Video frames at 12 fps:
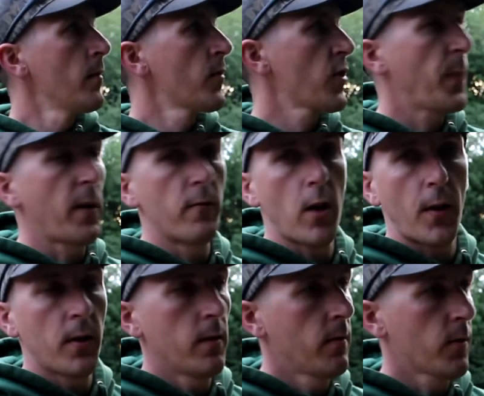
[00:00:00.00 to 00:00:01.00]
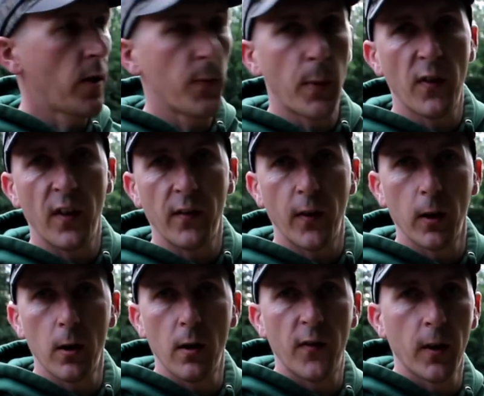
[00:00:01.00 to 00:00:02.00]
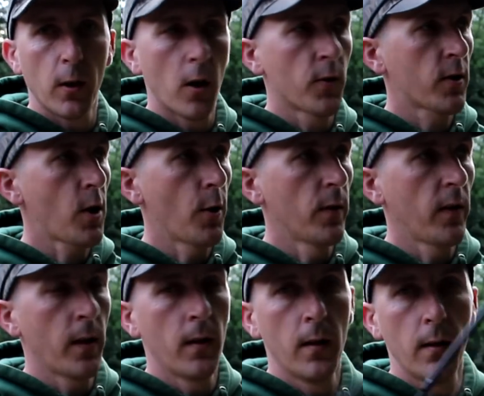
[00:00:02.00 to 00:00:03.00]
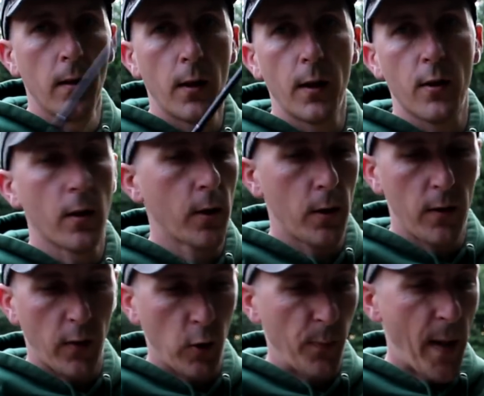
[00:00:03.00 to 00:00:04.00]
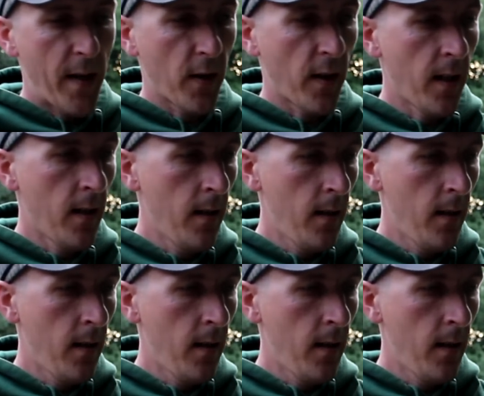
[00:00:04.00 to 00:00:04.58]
It's a spin rod, so it's perfect for lures. It's got another good bend on it.